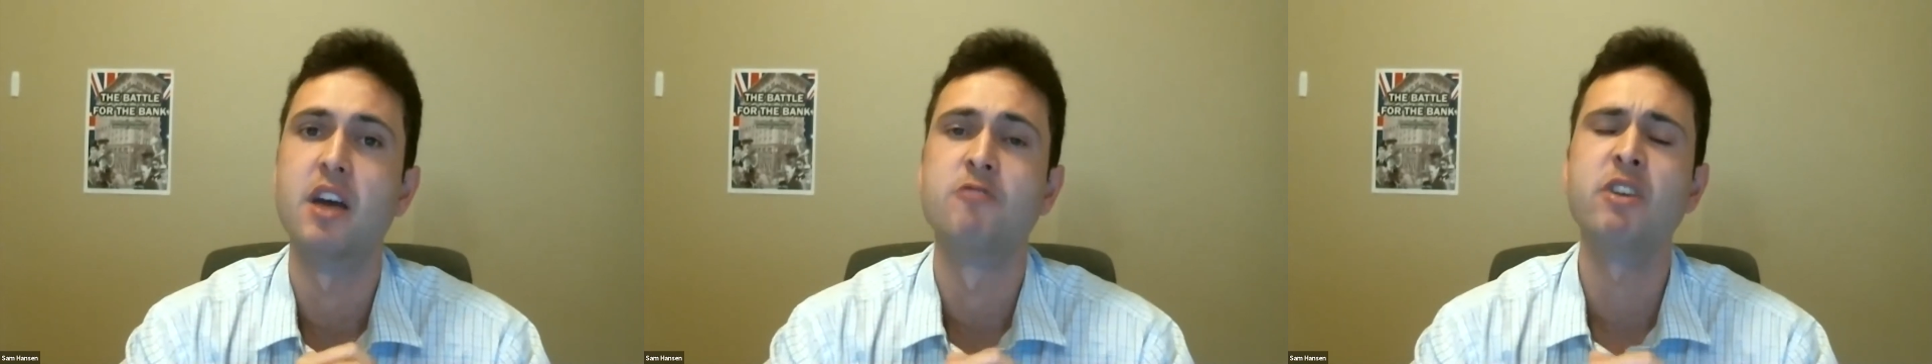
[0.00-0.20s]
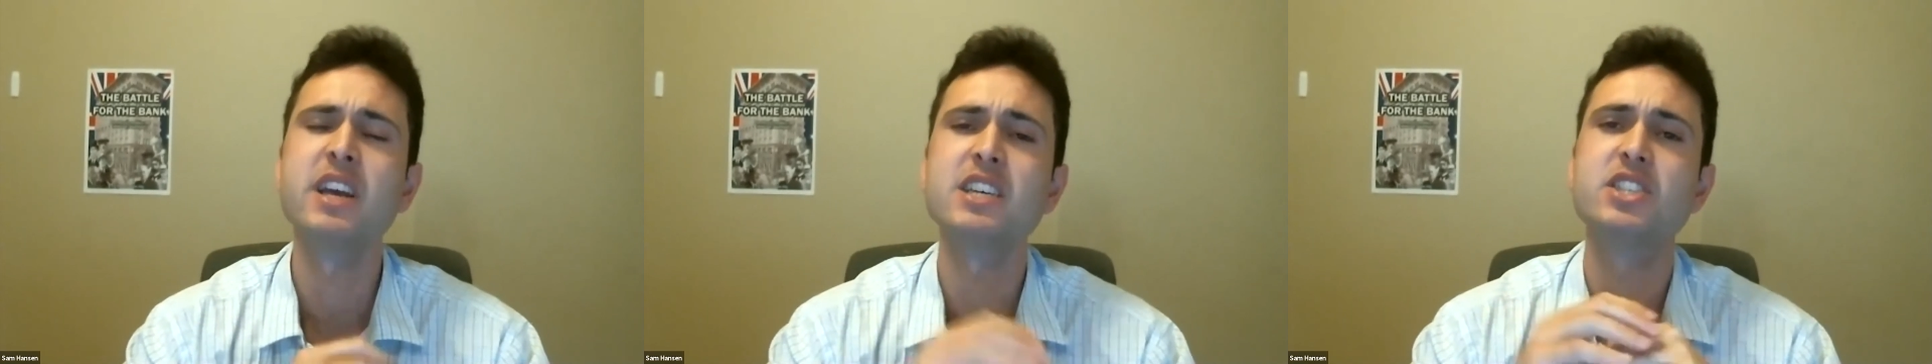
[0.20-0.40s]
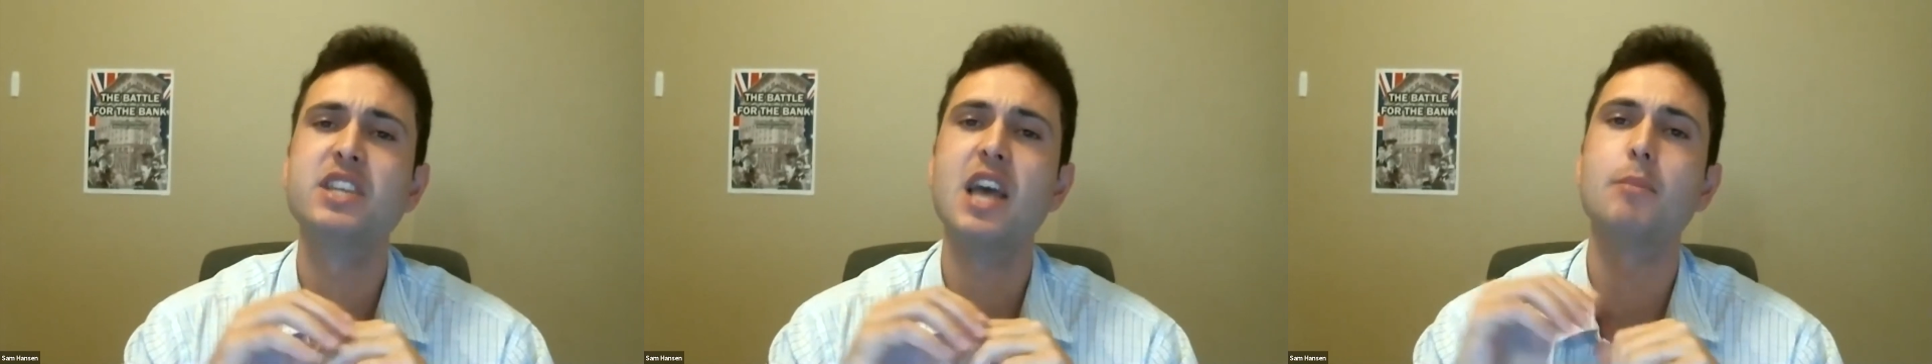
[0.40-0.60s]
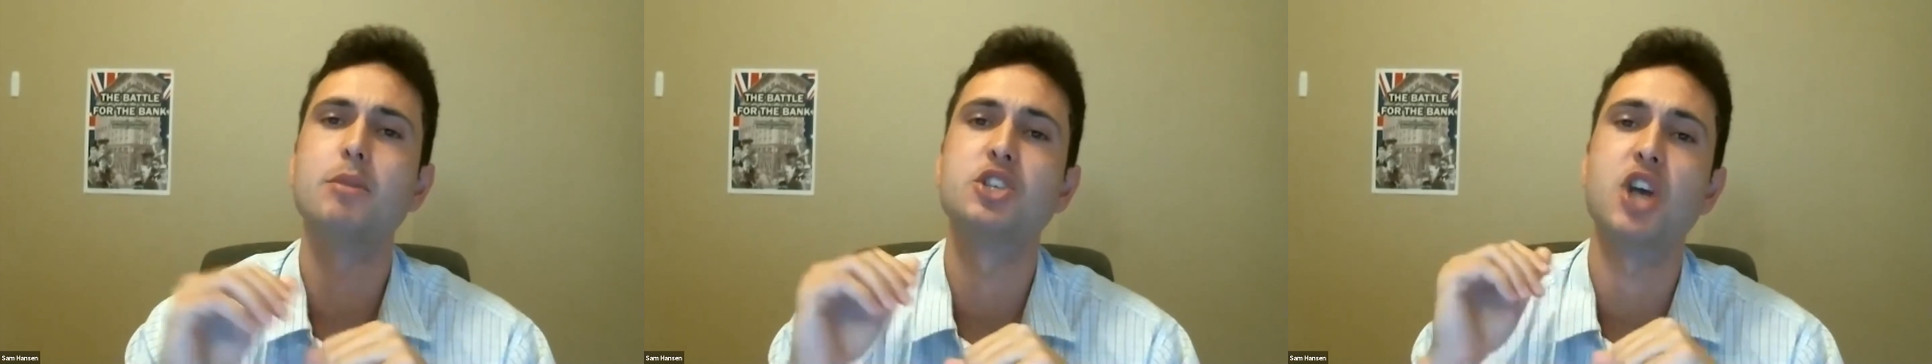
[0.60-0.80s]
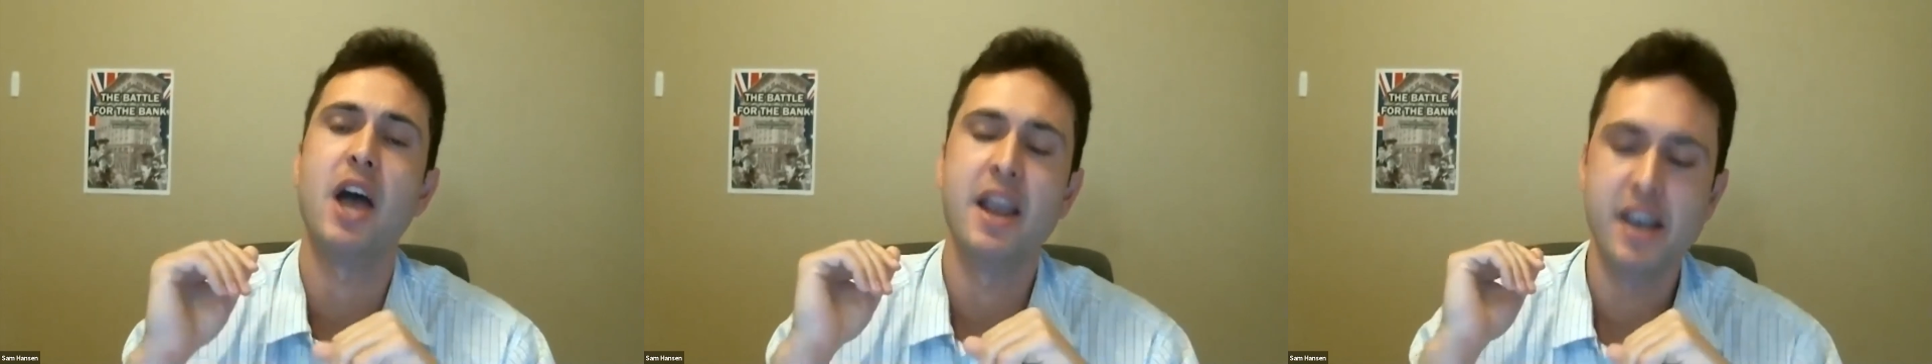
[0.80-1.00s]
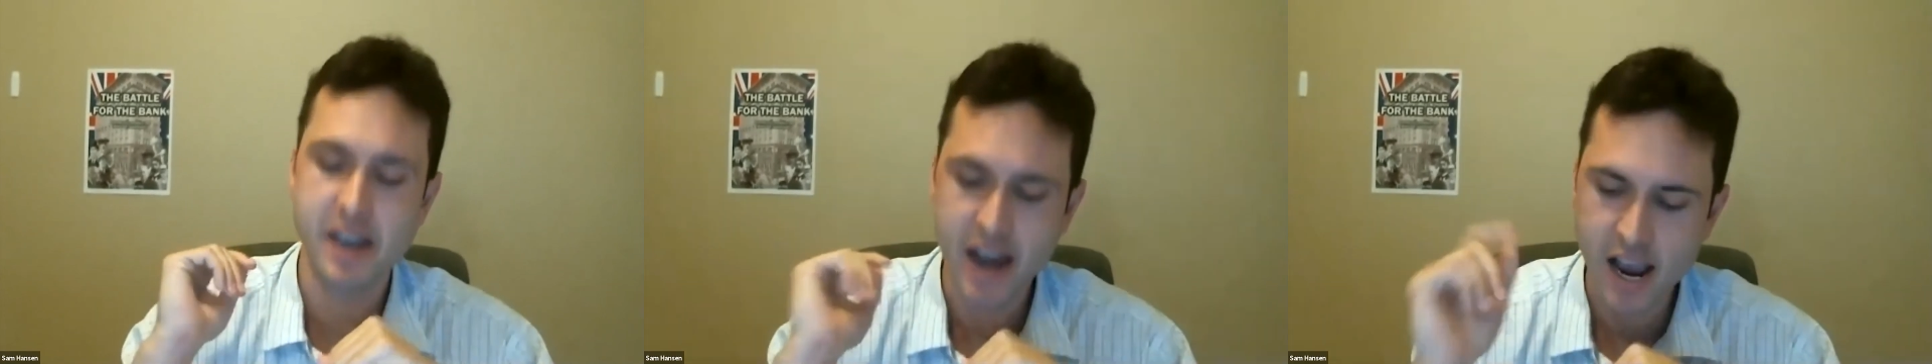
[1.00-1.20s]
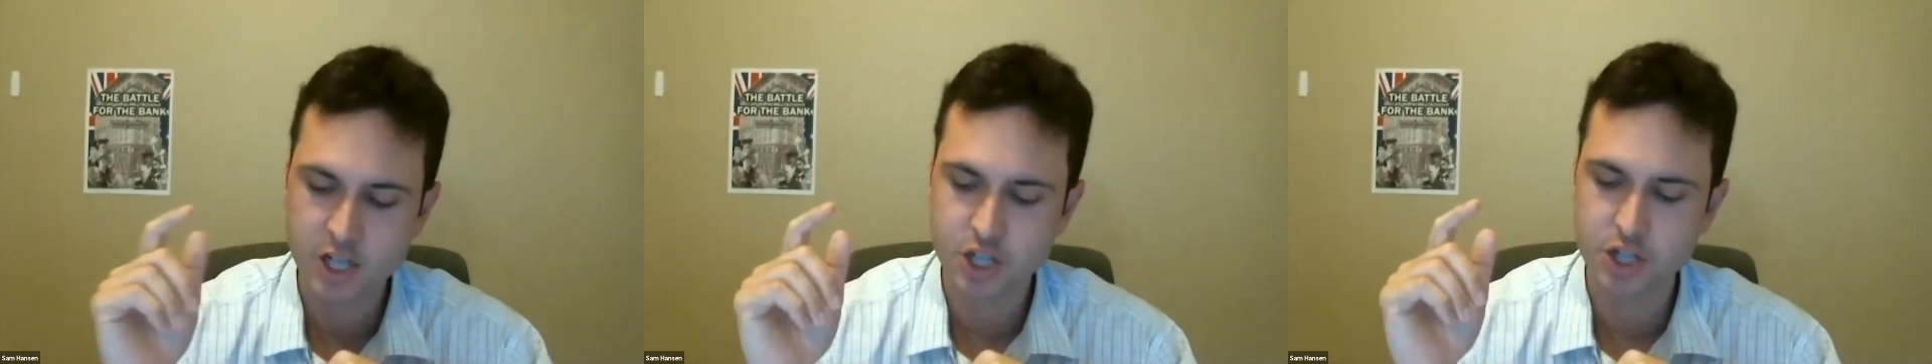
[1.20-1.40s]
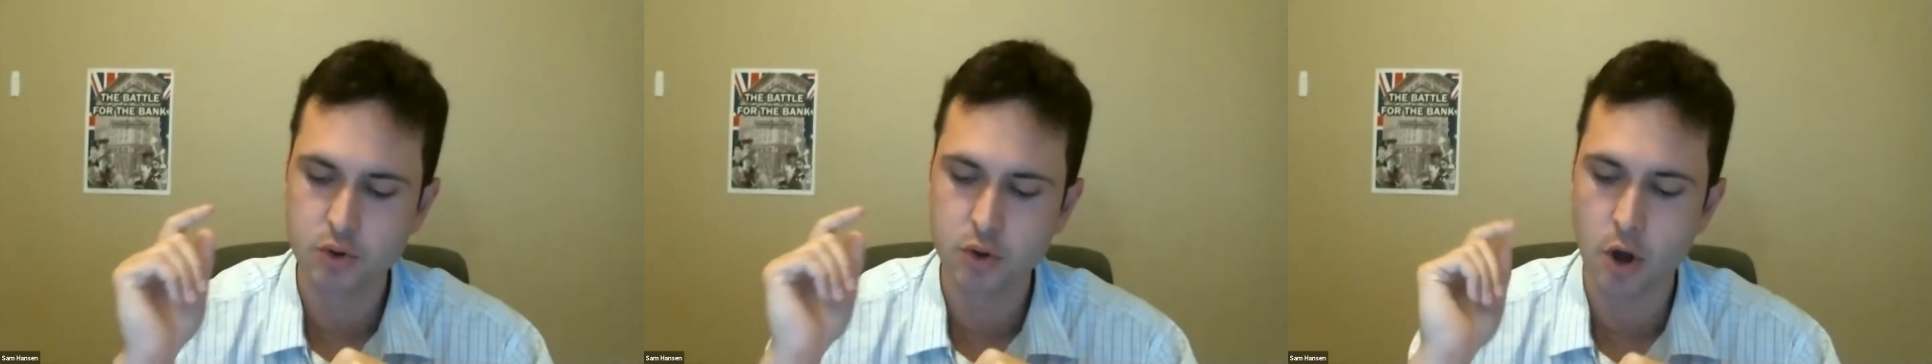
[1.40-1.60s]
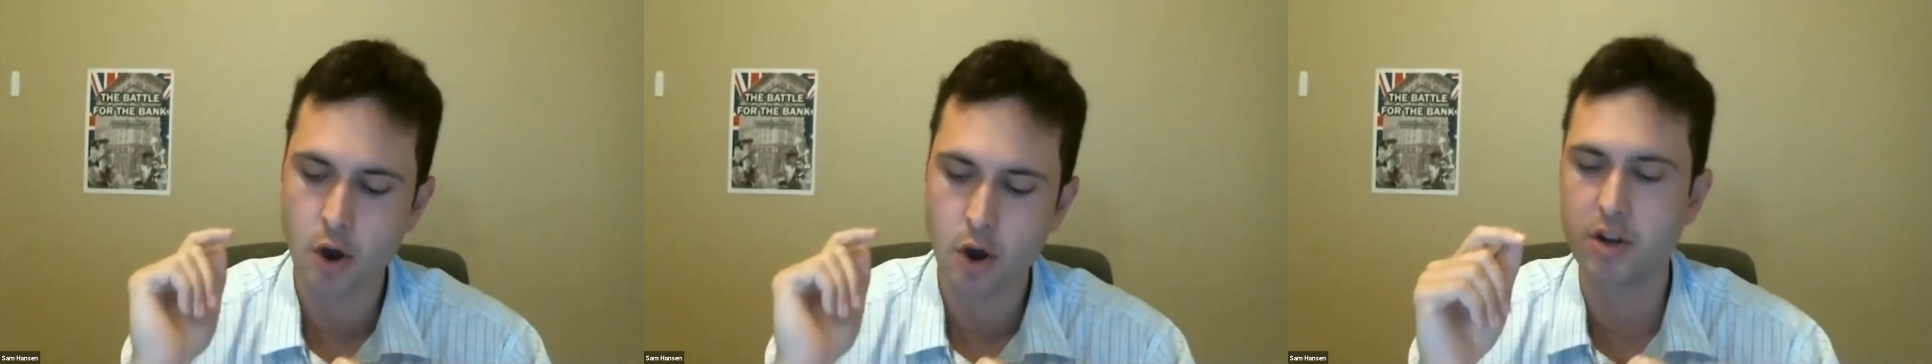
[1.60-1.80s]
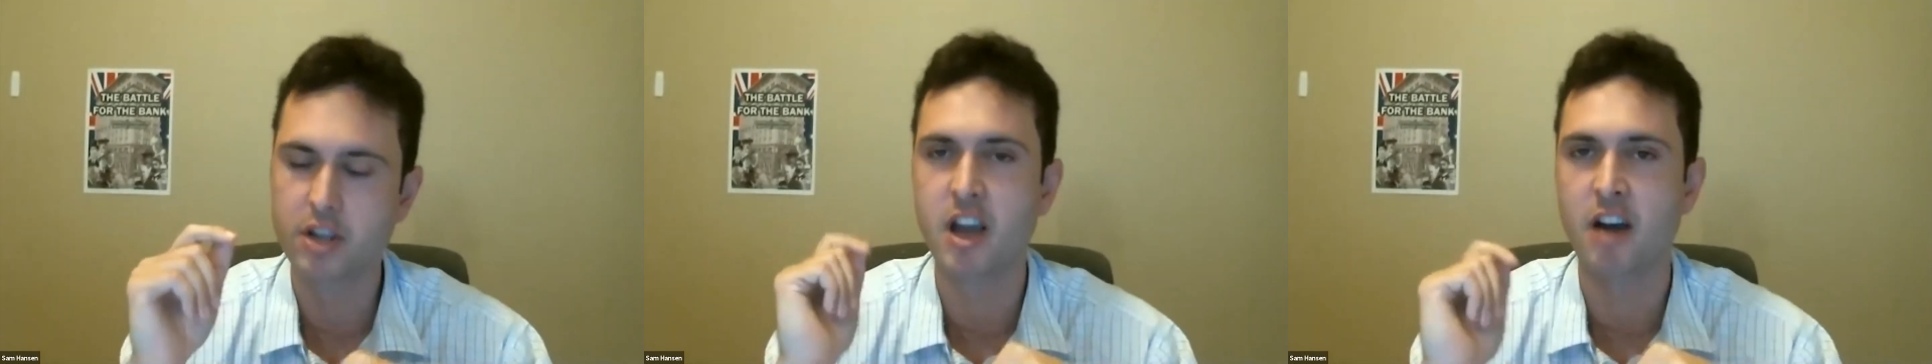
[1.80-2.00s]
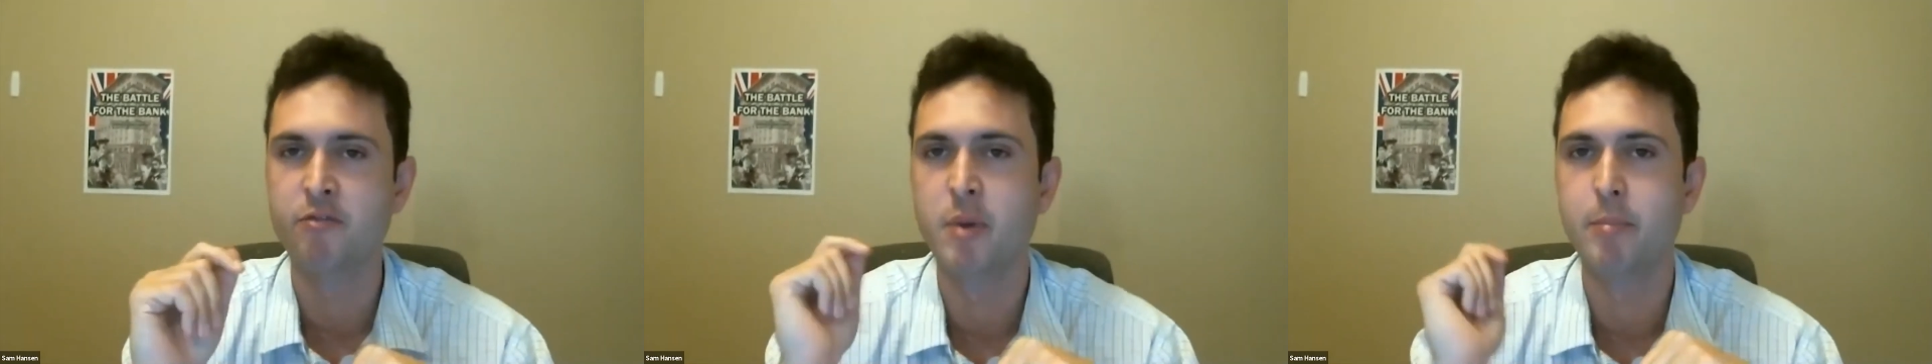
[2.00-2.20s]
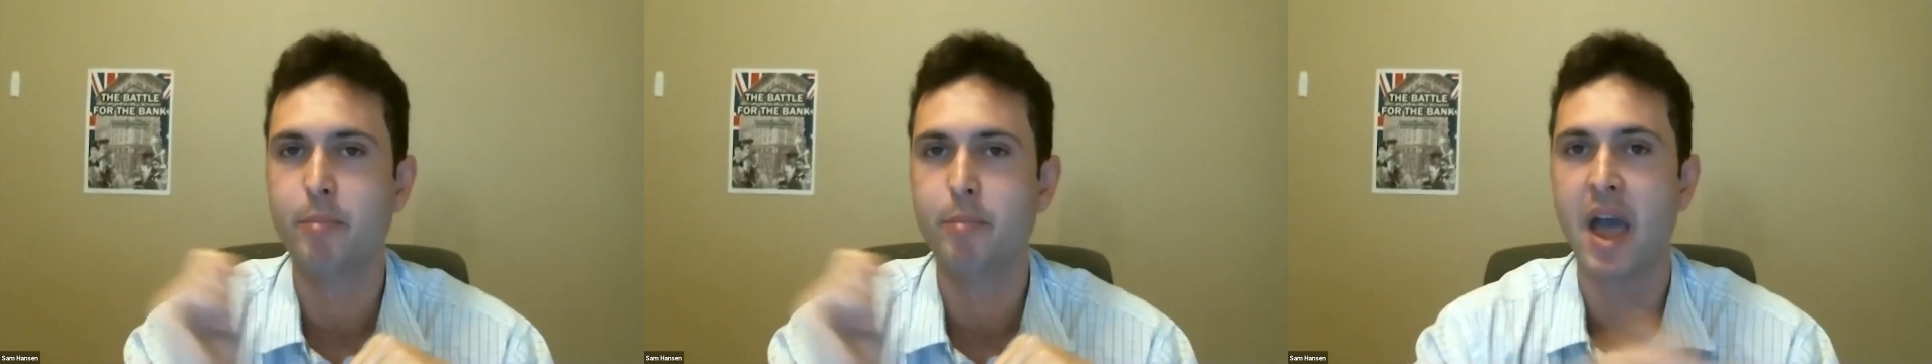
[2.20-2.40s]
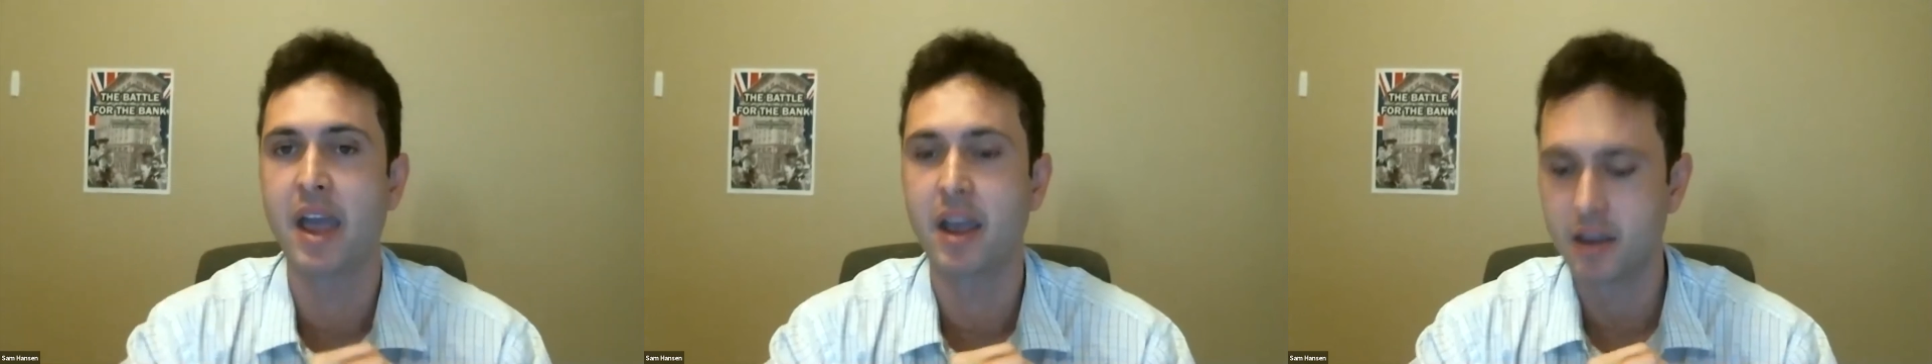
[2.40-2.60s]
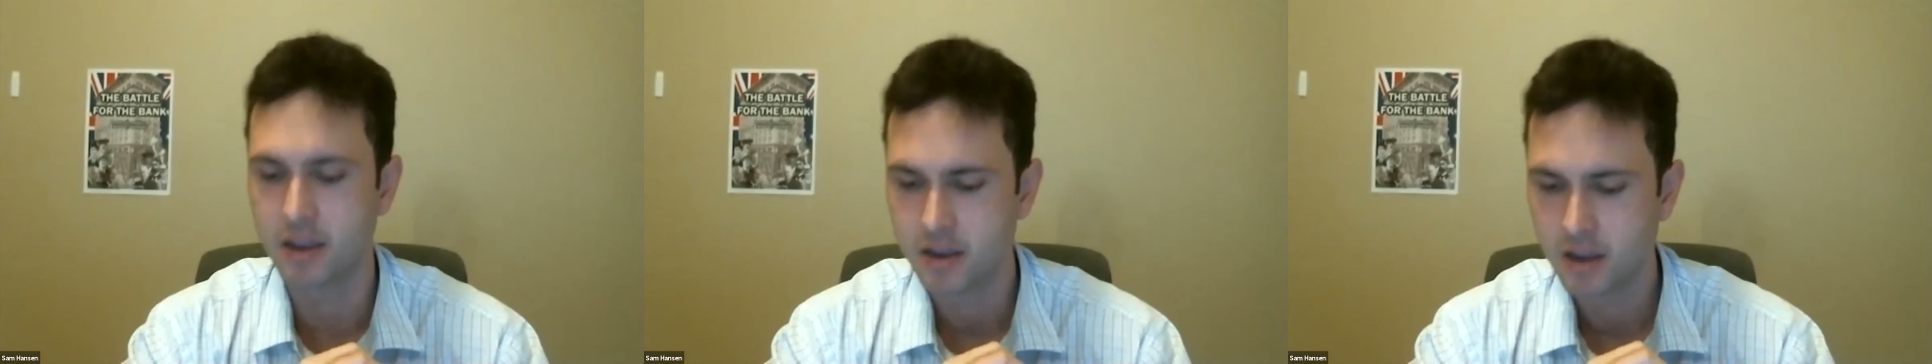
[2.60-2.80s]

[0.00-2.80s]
re-establish a national-owned government bank